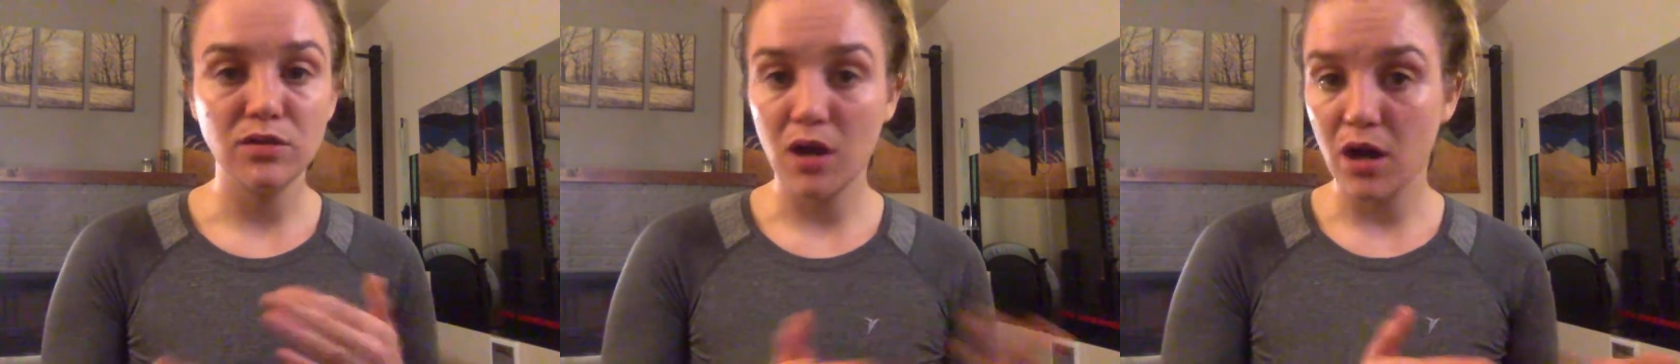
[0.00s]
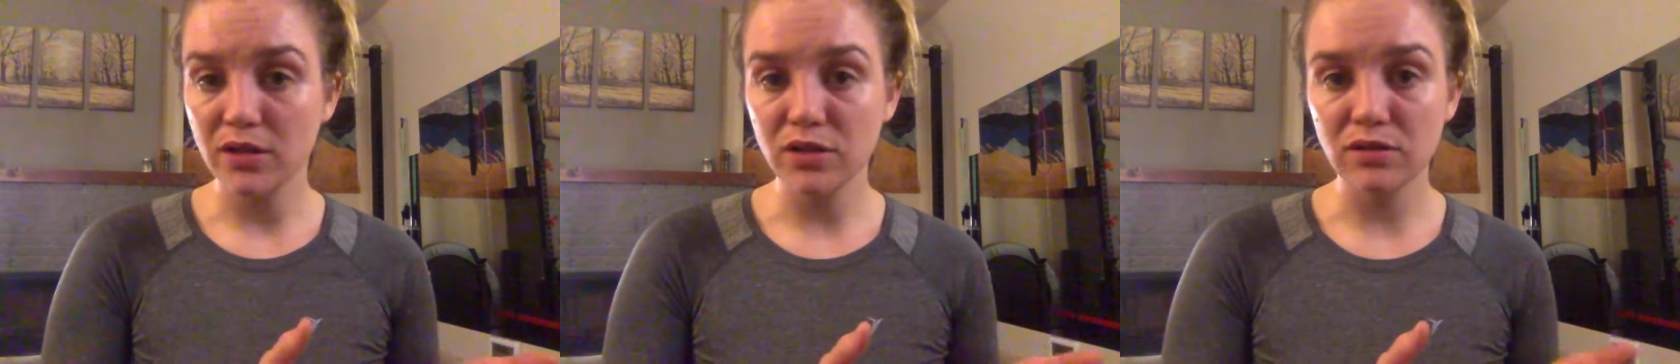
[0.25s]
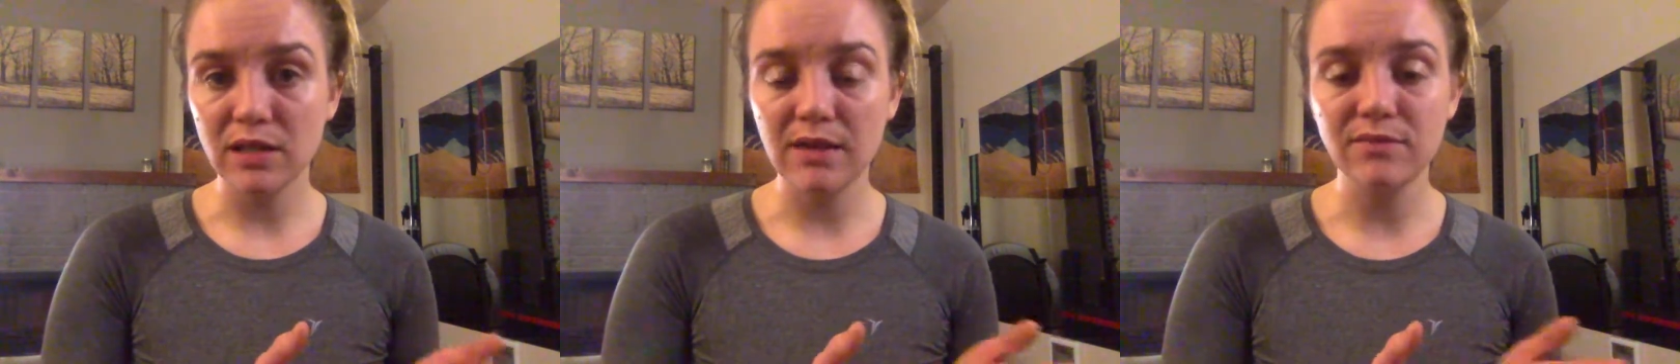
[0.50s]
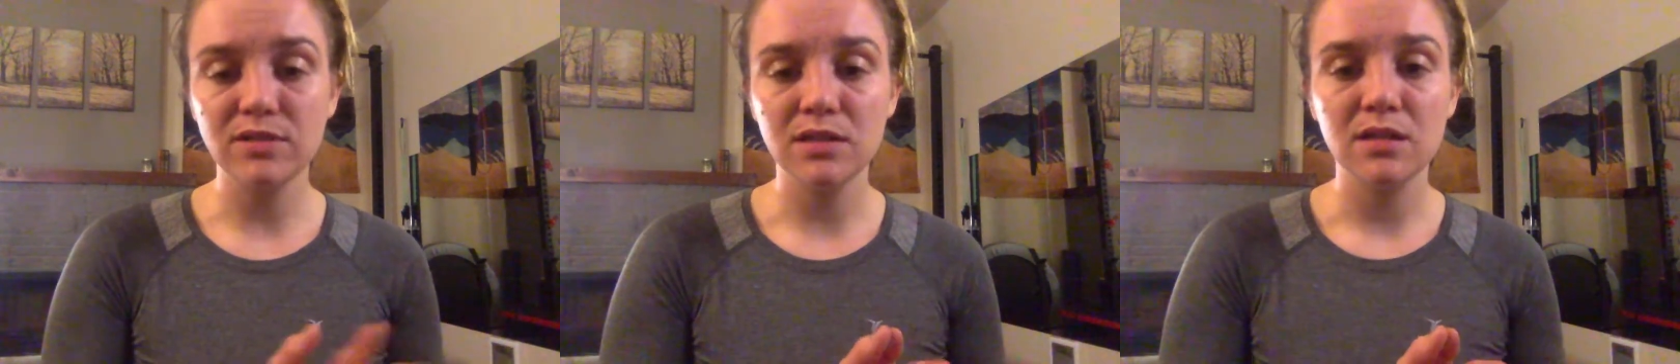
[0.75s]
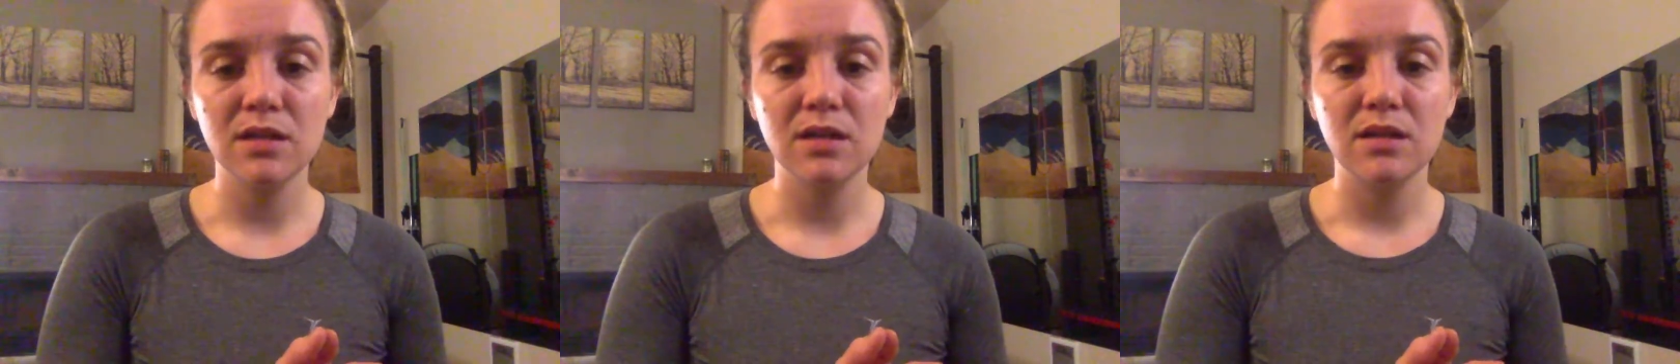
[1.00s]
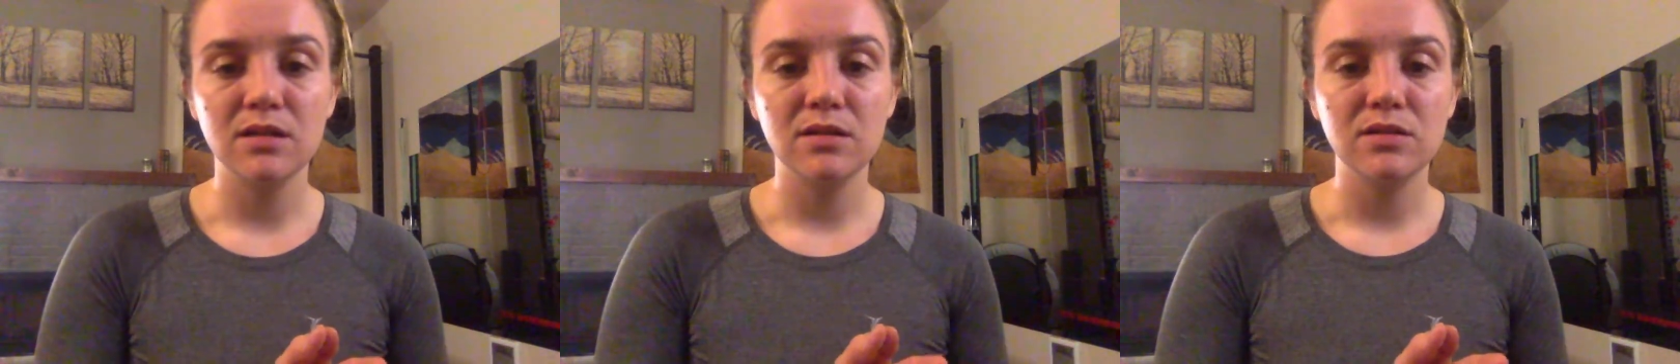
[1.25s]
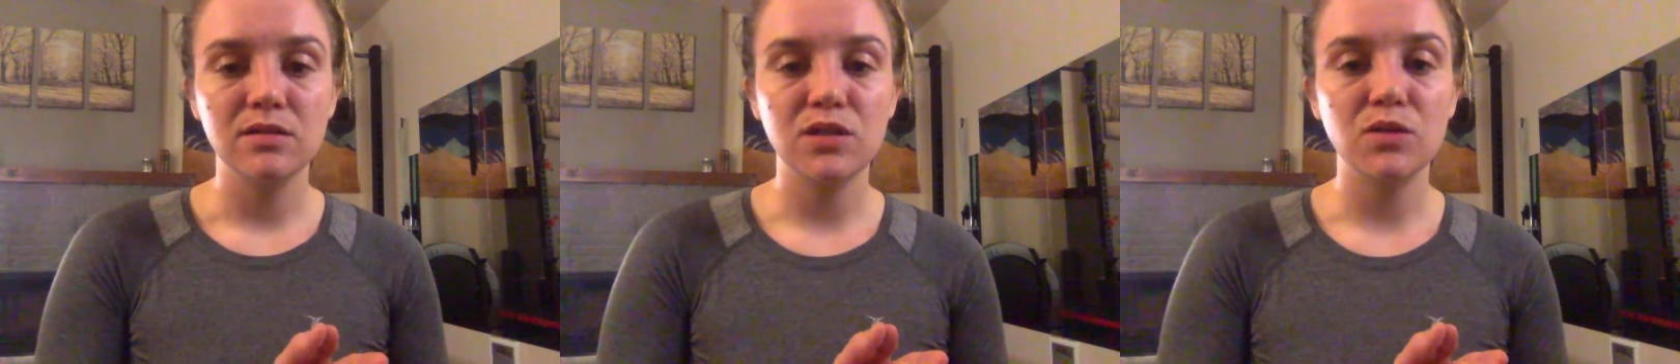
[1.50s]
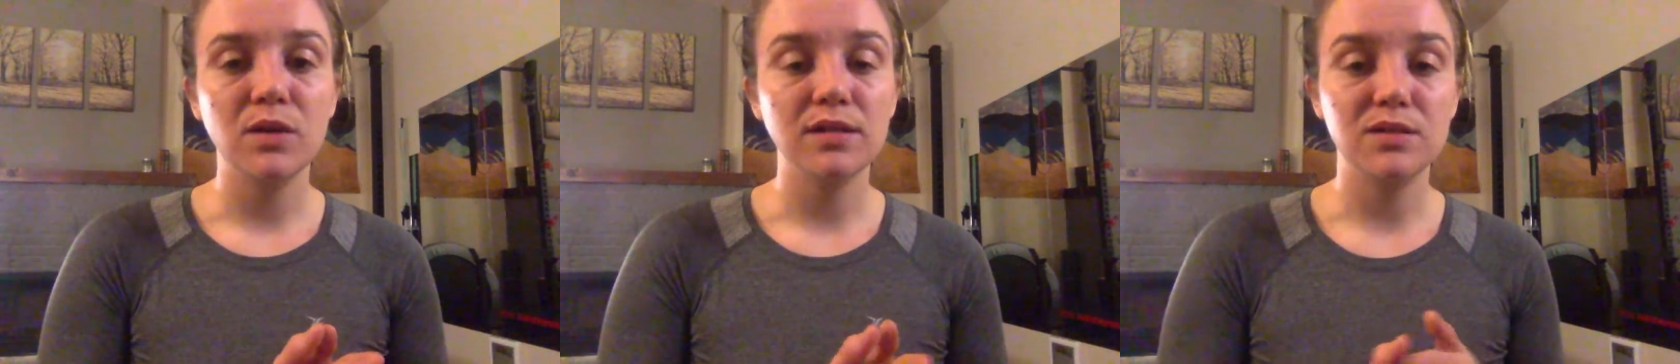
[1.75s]
on your lift? Do you
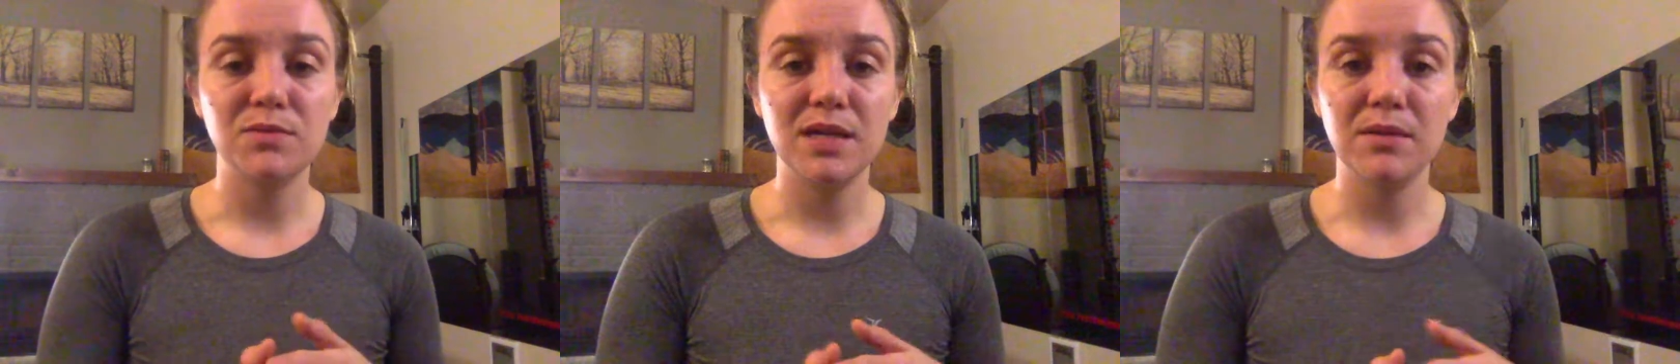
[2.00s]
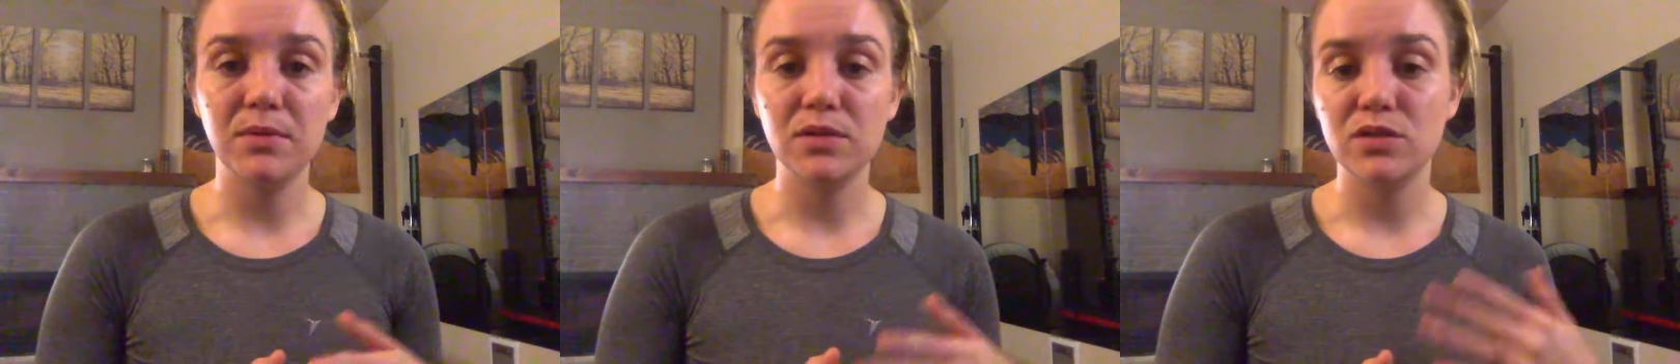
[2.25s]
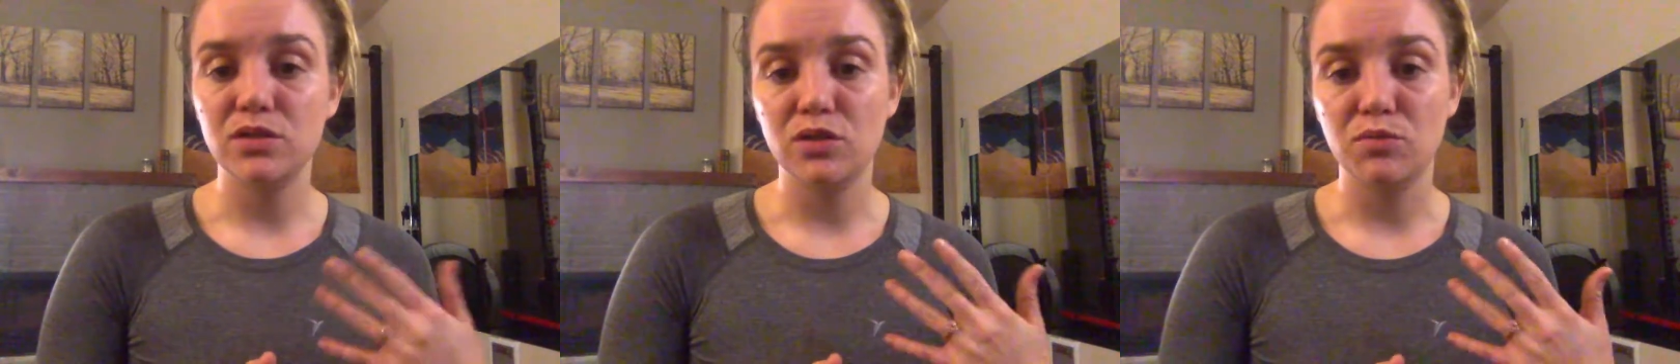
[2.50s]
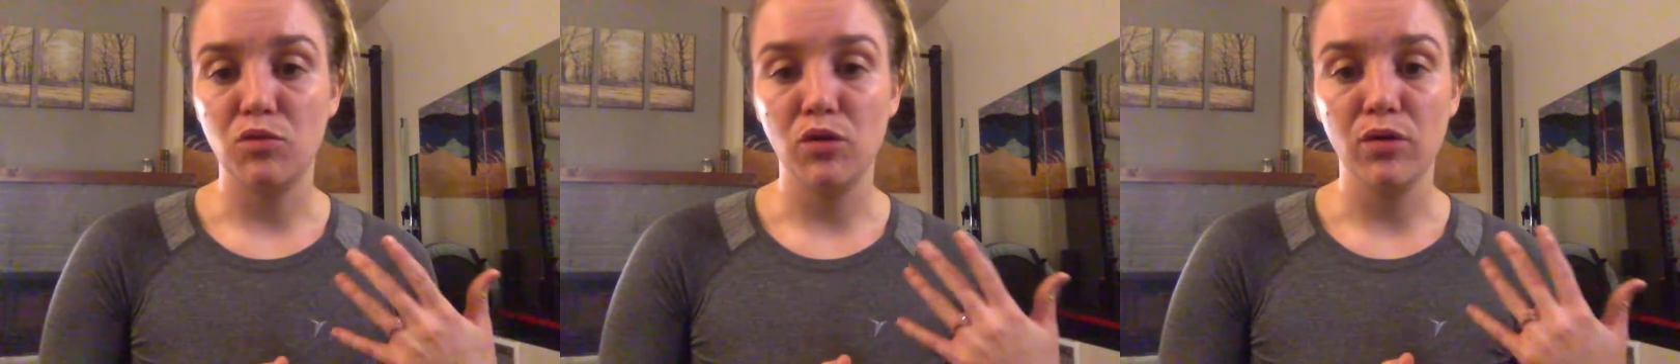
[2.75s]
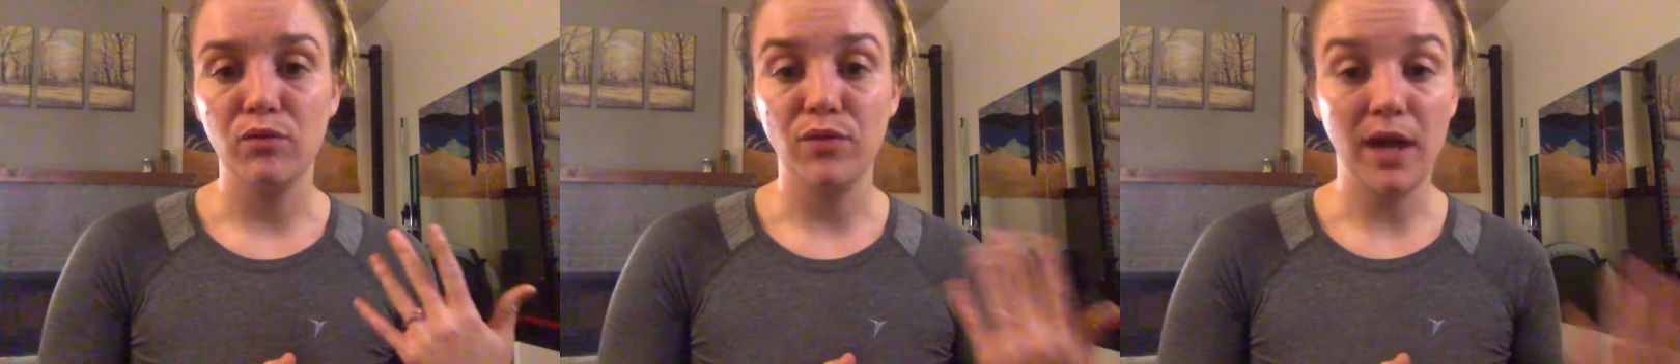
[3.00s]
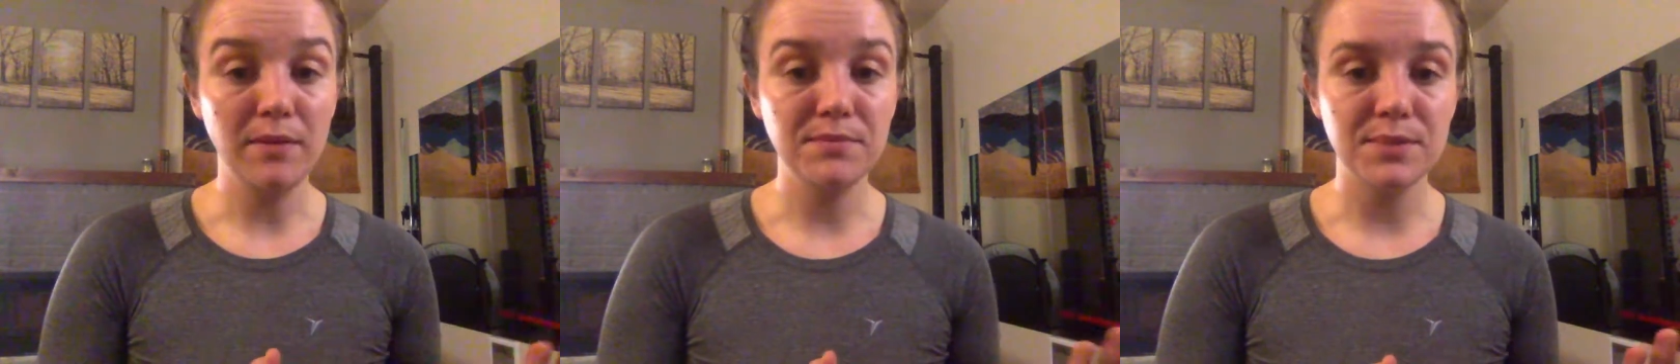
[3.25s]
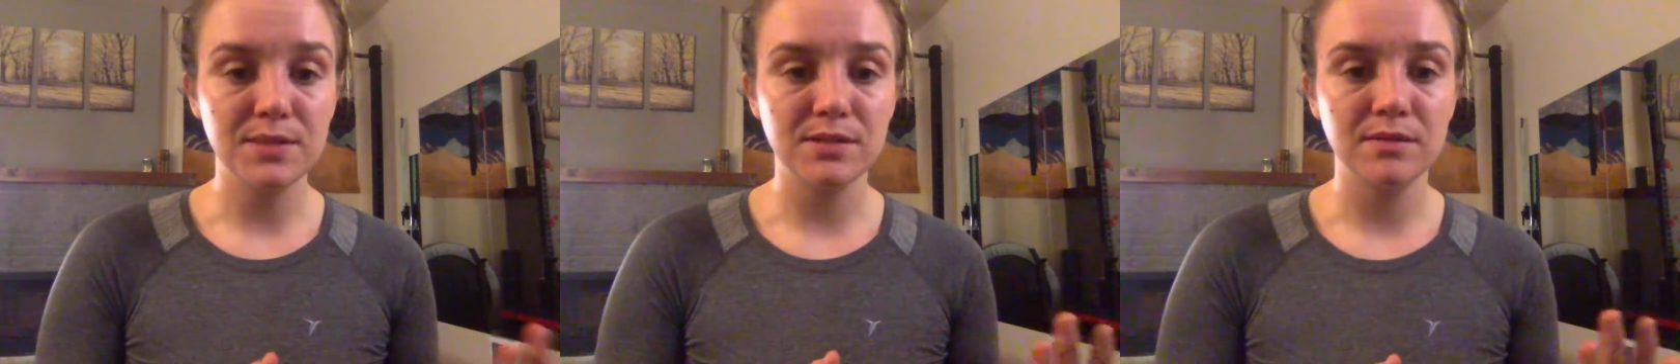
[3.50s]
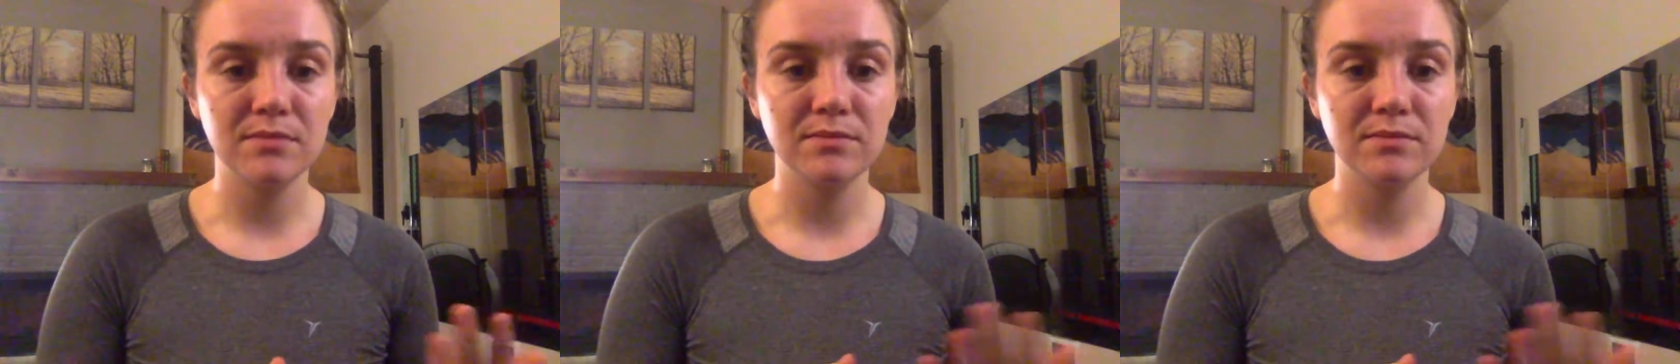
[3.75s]
want to be able to do more reps?